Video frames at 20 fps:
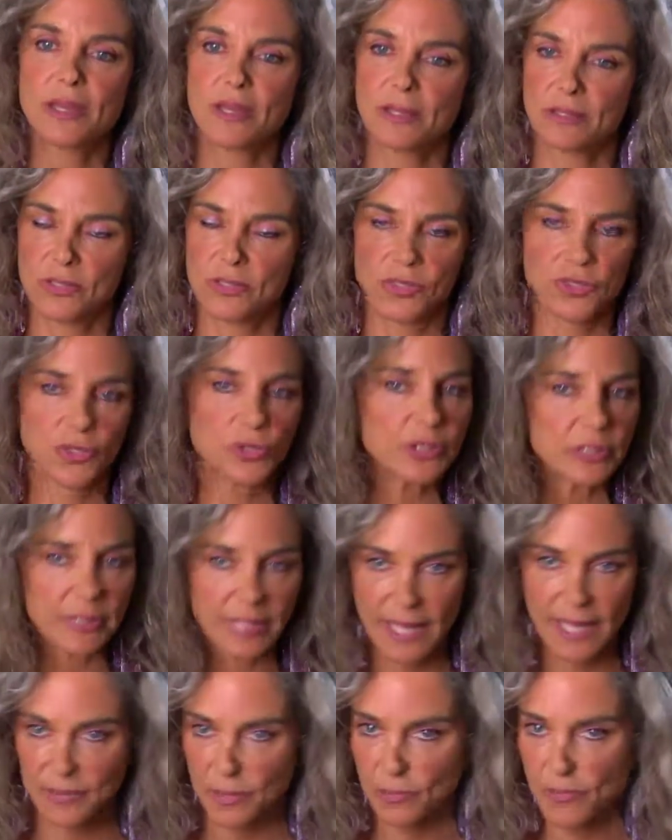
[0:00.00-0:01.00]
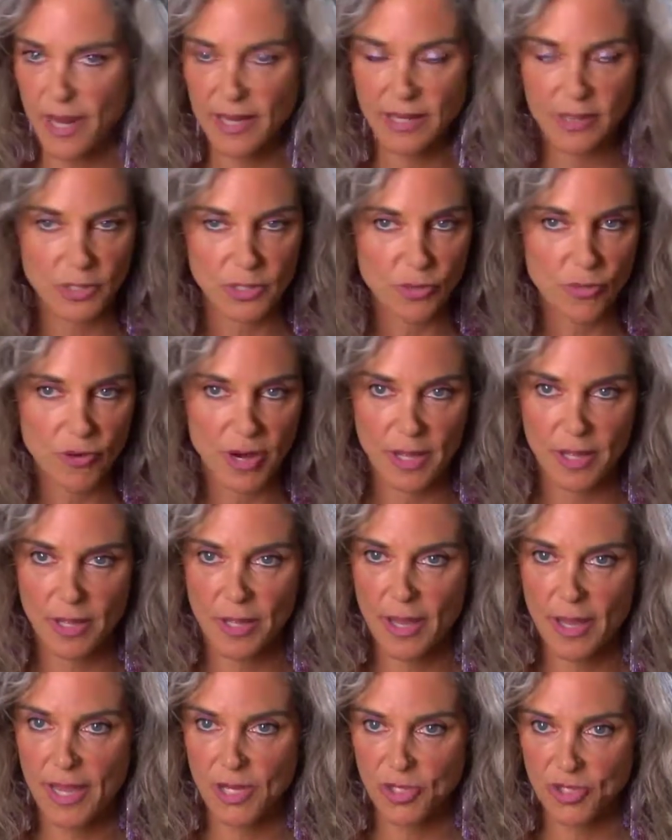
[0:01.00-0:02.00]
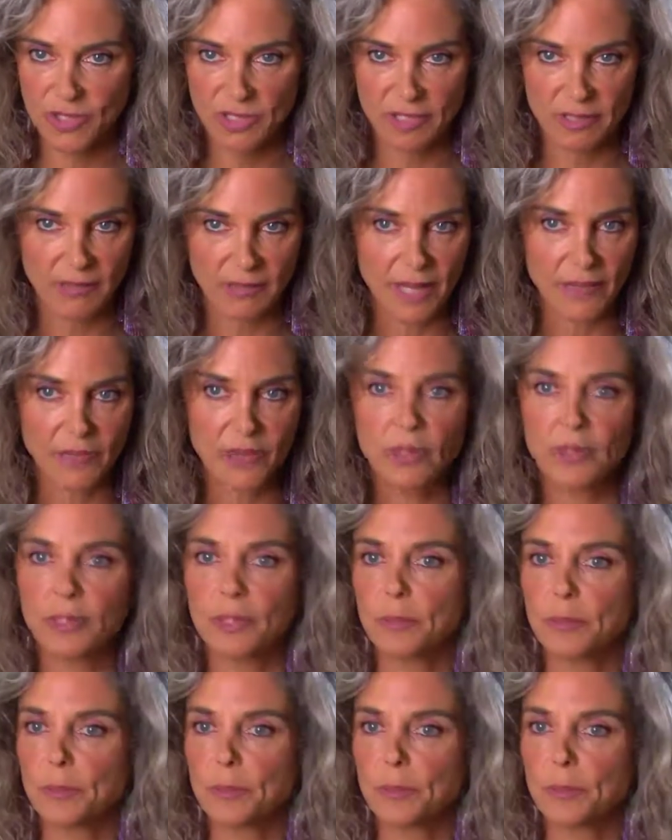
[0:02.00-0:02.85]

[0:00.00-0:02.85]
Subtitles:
it's certainly at the regulatory agency level.